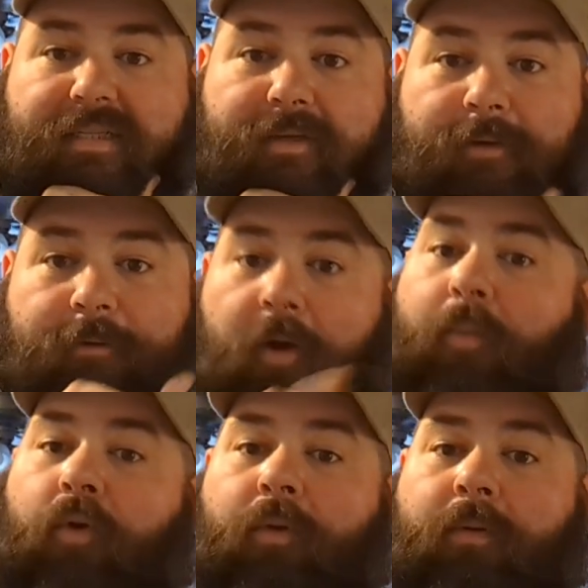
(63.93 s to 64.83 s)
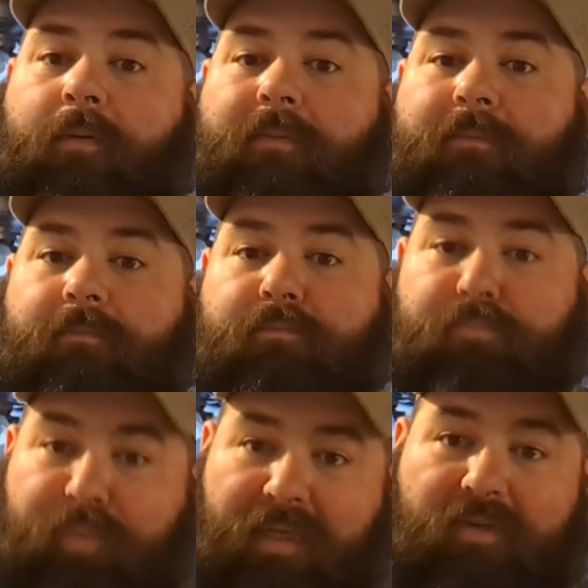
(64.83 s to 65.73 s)
So no more
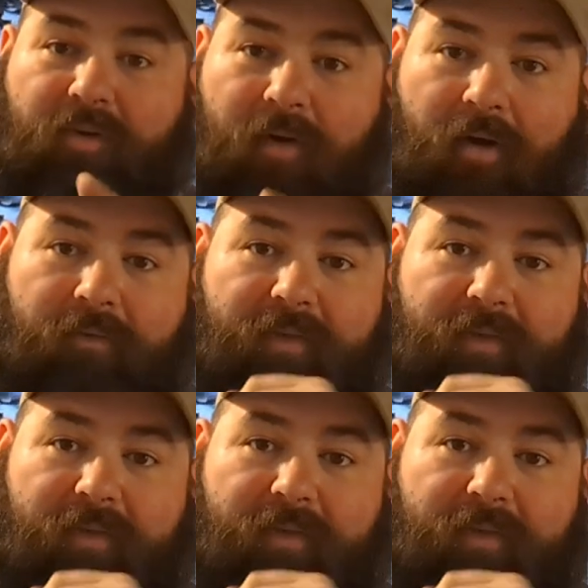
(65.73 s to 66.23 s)
beach crawl